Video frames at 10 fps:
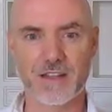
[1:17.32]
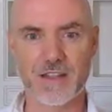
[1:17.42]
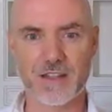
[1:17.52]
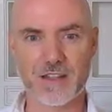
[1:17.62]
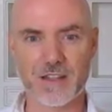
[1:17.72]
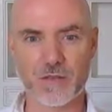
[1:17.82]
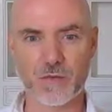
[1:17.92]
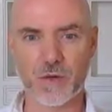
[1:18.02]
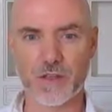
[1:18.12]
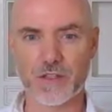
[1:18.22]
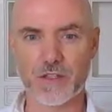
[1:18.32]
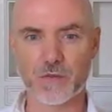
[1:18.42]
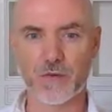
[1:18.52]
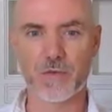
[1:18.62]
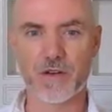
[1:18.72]
This is what
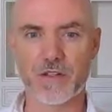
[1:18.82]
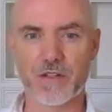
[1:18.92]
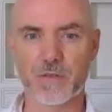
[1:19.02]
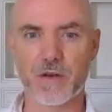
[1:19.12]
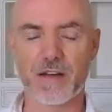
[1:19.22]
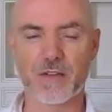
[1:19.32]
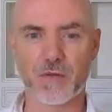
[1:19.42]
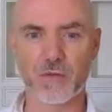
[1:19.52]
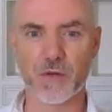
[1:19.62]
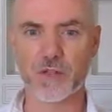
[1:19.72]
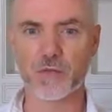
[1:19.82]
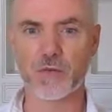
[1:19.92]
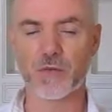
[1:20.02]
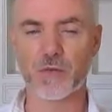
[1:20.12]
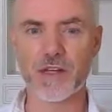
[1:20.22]
this webinar is about. We worked
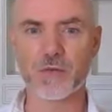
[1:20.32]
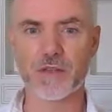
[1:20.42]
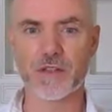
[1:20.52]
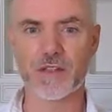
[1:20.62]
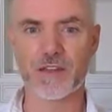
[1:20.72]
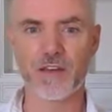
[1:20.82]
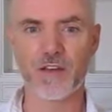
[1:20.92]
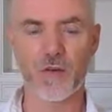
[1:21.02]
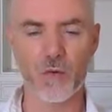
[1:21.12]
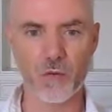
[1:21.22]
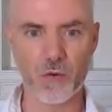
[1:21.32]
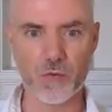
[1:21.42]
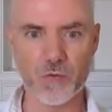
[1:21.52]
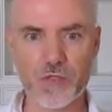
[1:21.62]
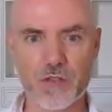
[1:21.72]
already with the
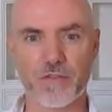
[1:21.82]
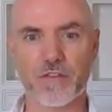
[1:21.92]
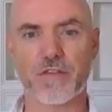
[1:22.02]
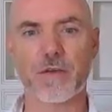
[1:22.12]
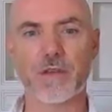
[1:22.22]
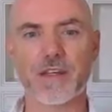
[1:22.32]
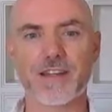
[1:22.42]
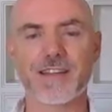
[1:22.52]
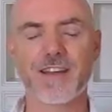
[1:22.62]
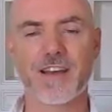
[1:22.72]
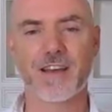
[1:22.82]
wounds of the feminine.